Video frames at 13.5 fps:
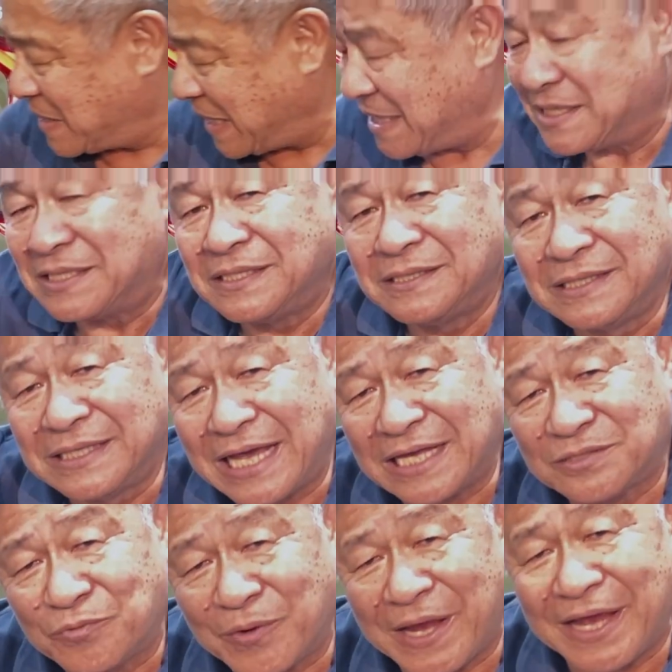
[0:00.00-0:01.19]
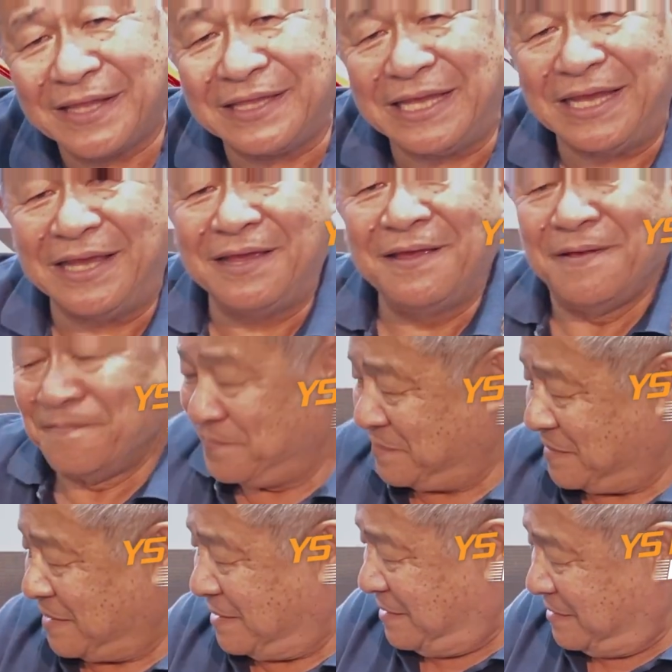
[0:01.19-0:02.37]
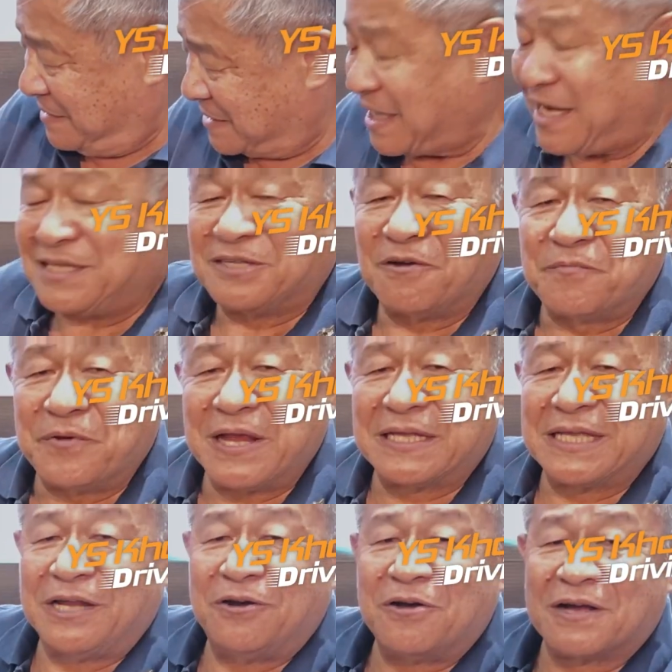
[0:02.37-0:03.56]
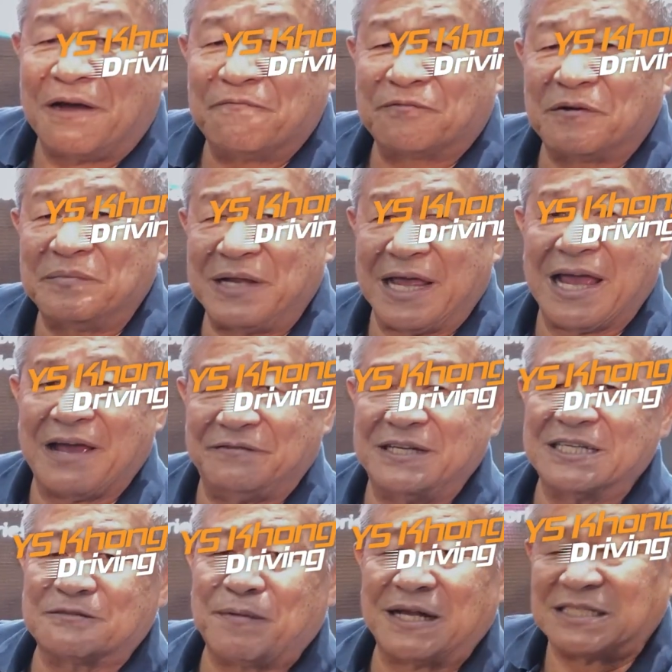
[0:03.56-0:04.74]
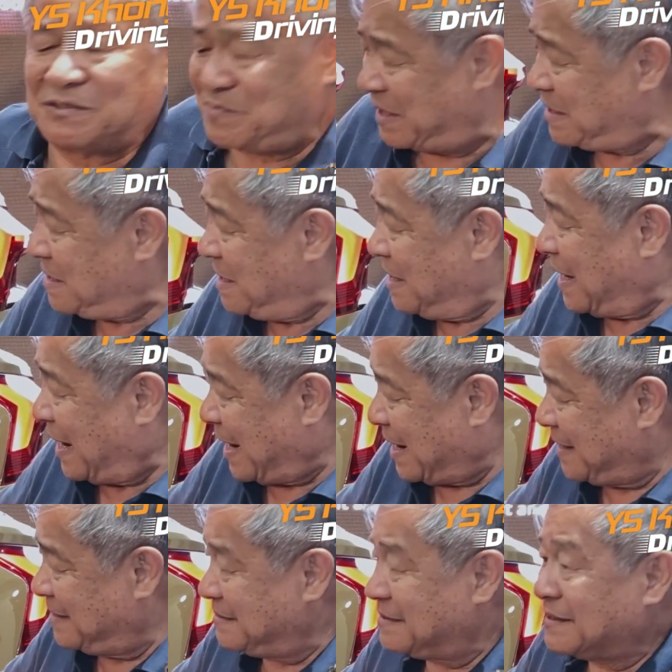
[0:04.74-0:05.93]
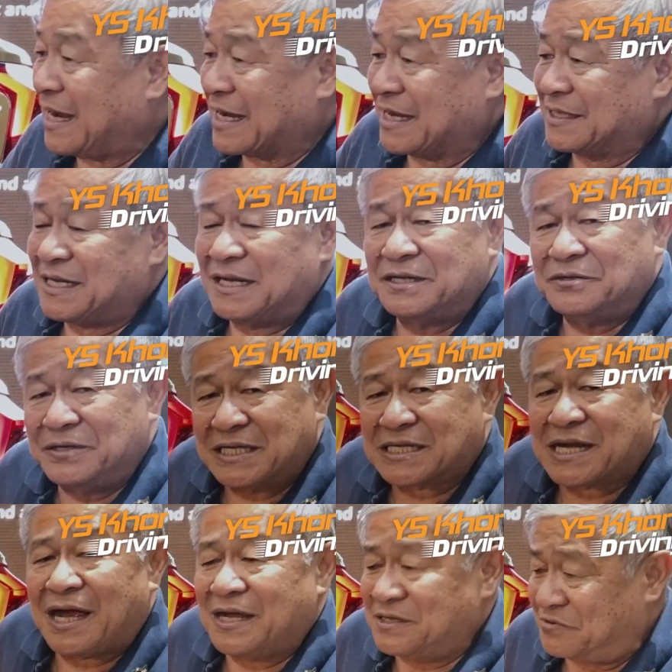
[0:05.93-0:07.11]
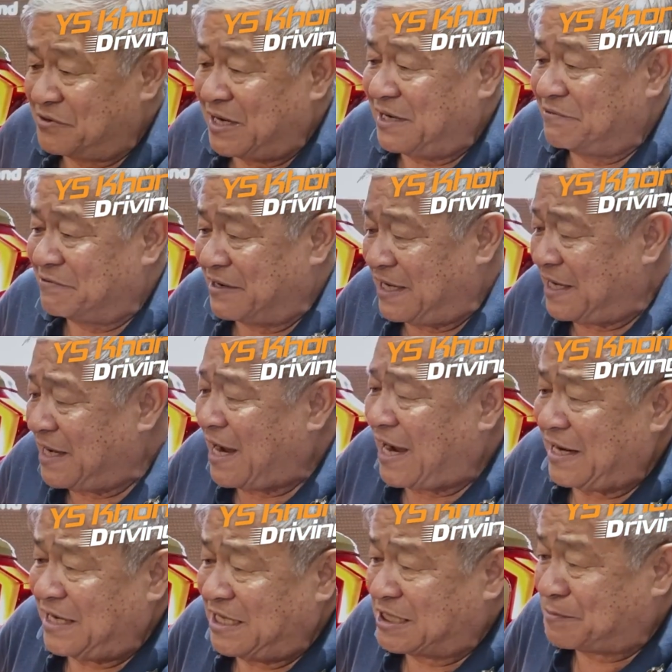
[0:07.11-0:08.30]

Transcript: can guess where the size of brakes and all come from. They have this parts bin, and I can tell you this car is really, really highly